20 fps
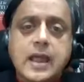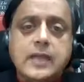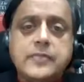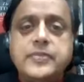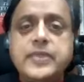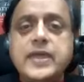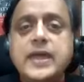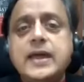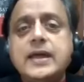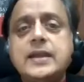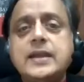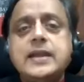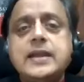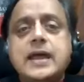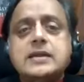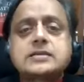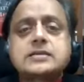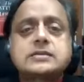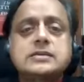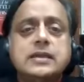And their
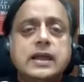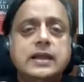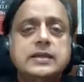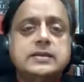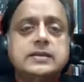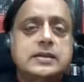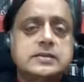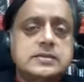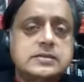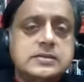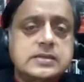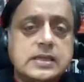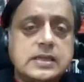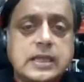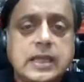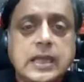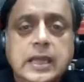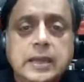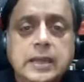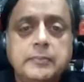national
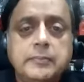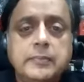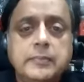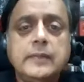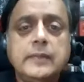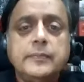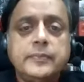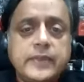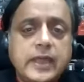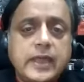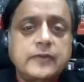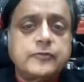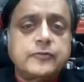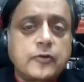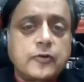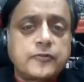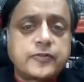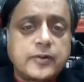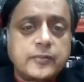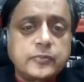identity came,
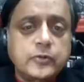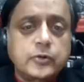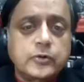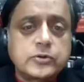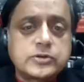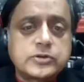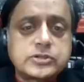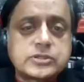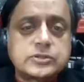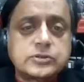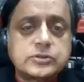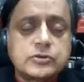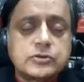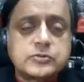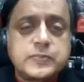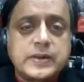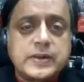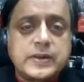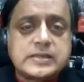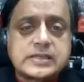therefore, from
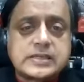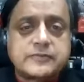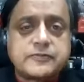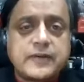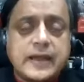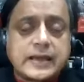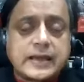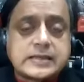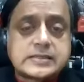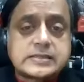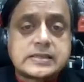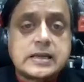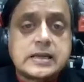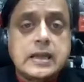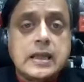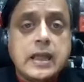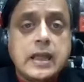those basic facts.